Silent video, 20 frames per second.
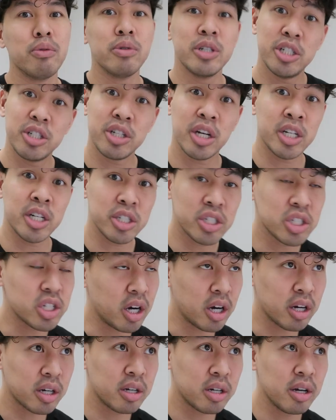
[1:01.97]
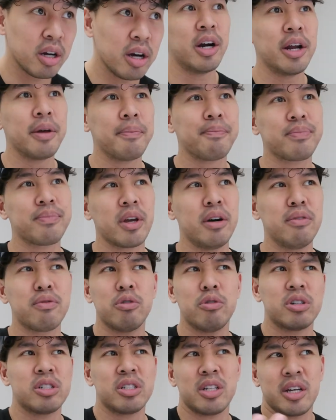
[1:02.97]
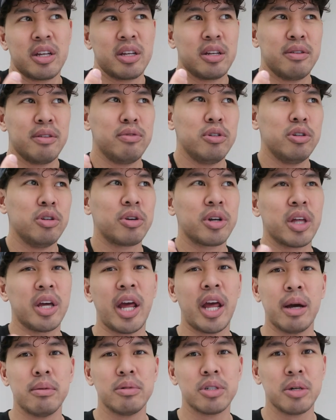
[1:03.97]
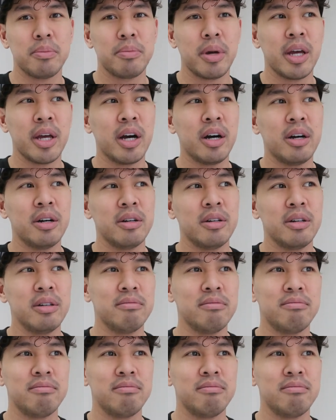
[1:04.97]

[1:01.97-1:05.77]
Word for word: uh, which is gonna suck, right? Of course, like if you don't get an Amazon payout,